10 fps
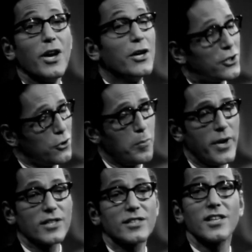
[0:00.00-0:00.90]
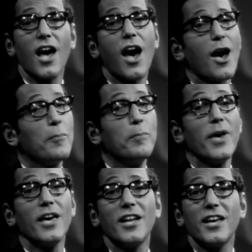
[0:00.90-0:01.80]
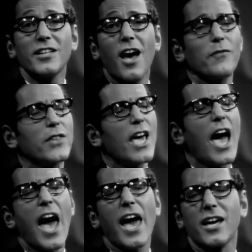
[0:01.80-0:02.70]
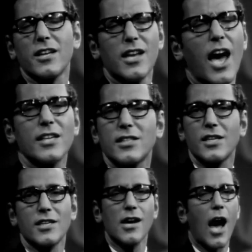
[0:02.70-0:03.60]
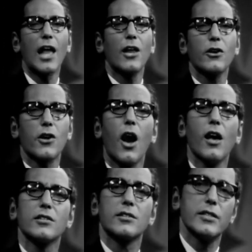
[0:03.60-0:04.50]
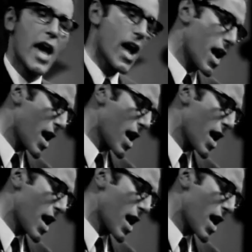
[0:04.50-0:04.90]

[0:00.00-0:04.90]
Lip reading: to miss a minute of the agonizing Holocaust. Yeah!